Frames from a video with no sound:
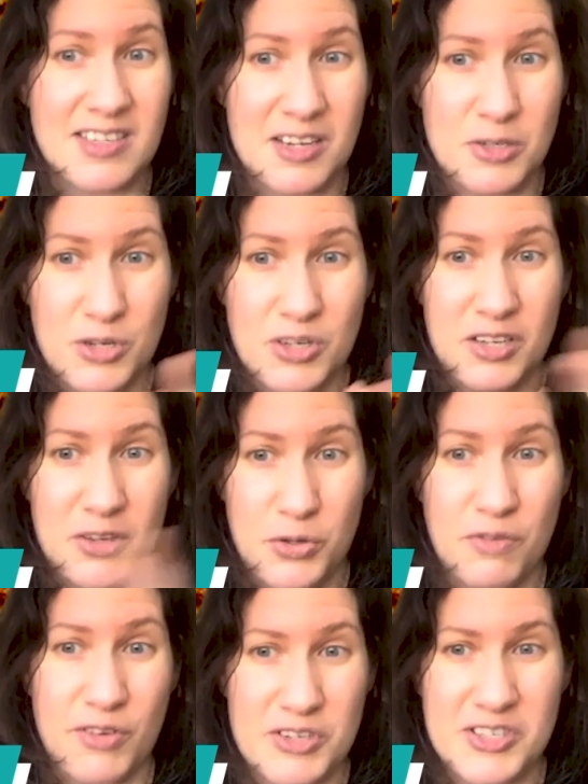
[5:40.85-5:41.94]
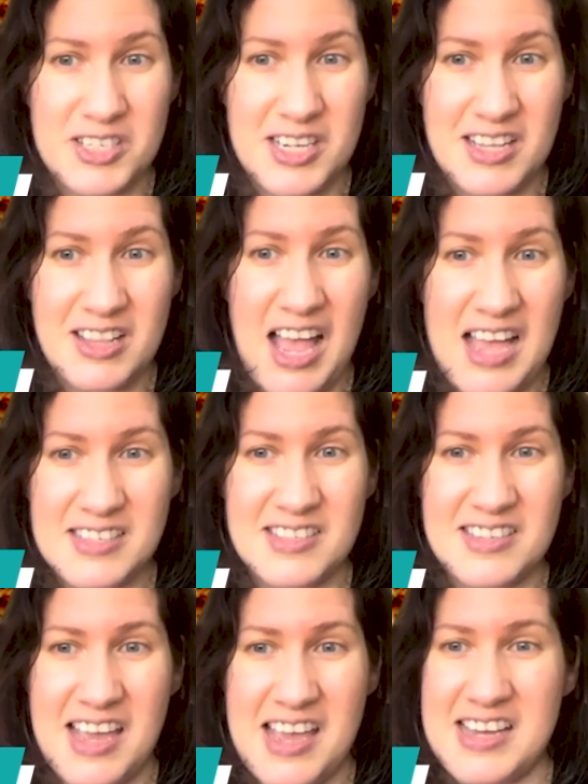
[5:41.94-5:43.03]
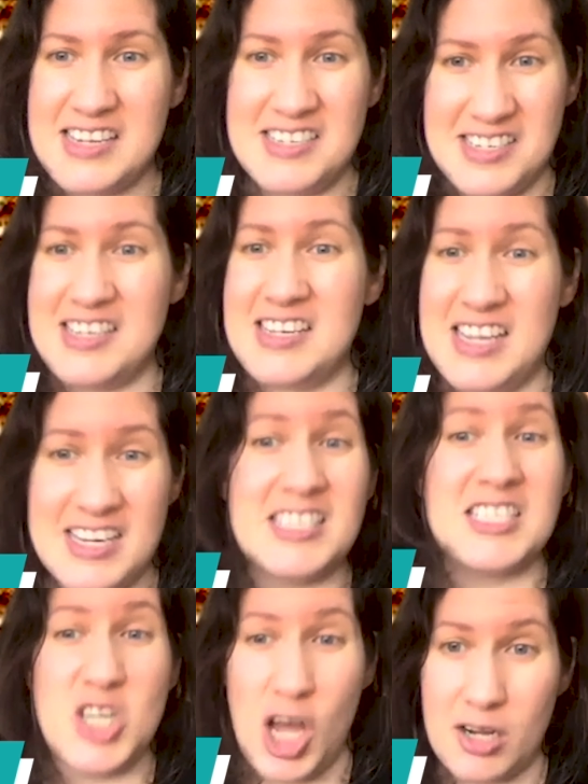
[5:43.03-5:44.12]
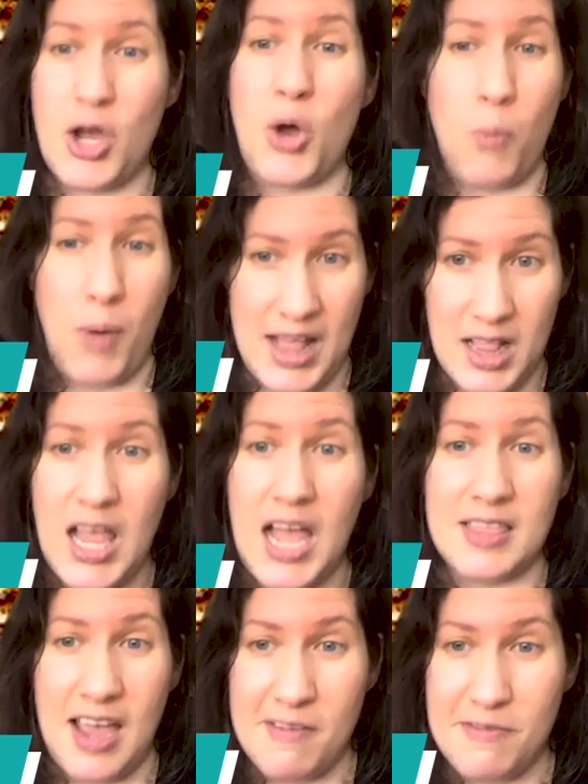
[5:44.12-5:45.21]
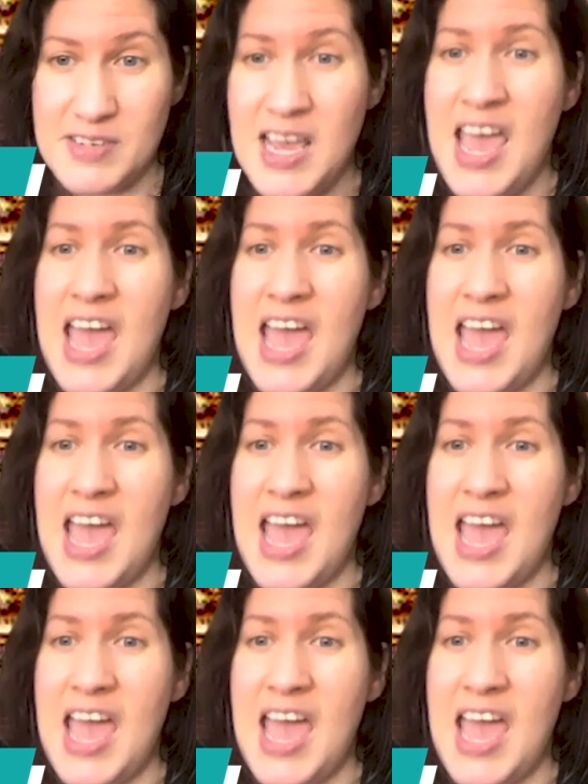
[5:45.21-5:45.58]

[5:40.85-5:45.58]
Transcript: I took a university class and uh, it did not go well. I left.